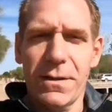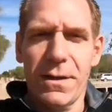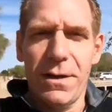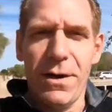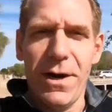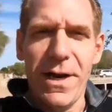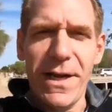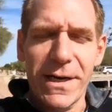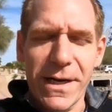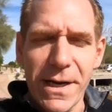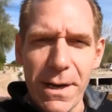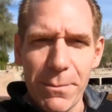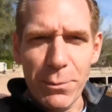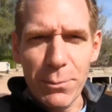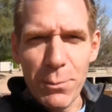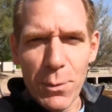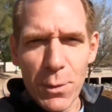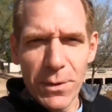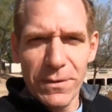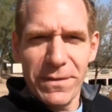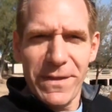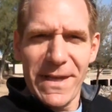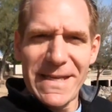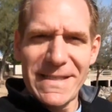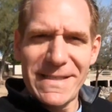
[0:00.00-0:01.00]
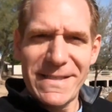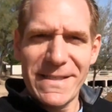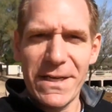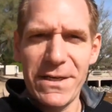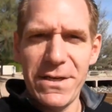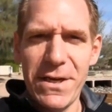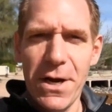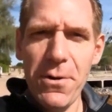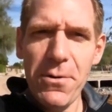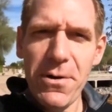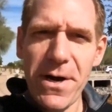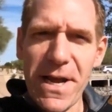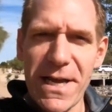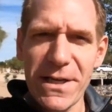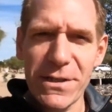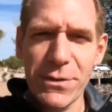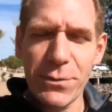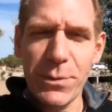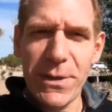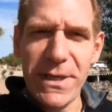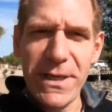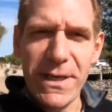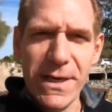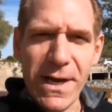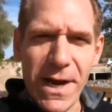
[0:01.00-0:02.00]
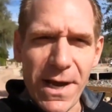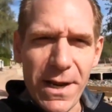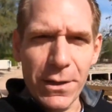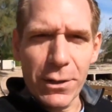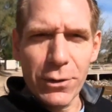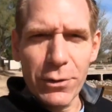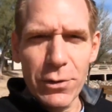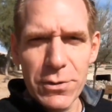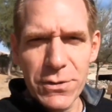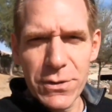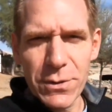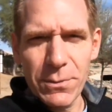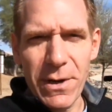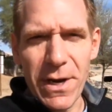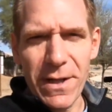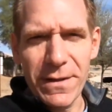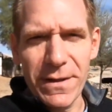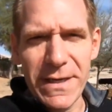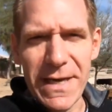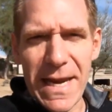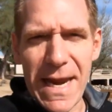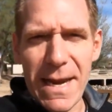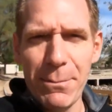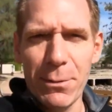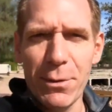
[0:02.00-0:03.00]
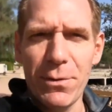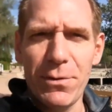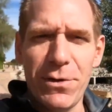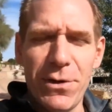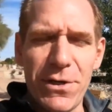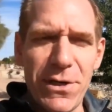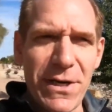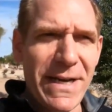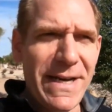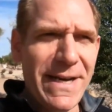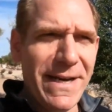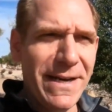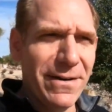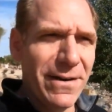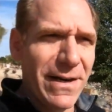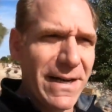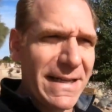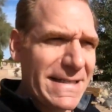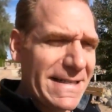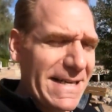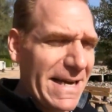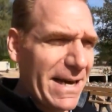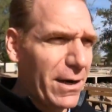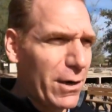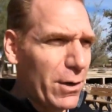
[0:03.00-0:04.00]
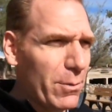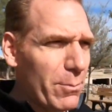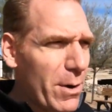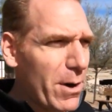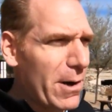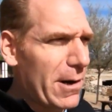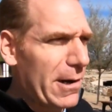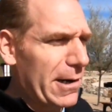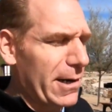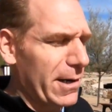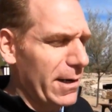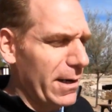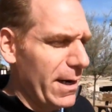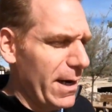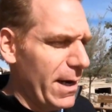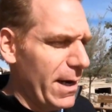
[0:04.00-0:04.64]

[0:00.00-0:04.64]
All right, a couple more things to note as we kind of cruise around the neighborhood here at Terramar.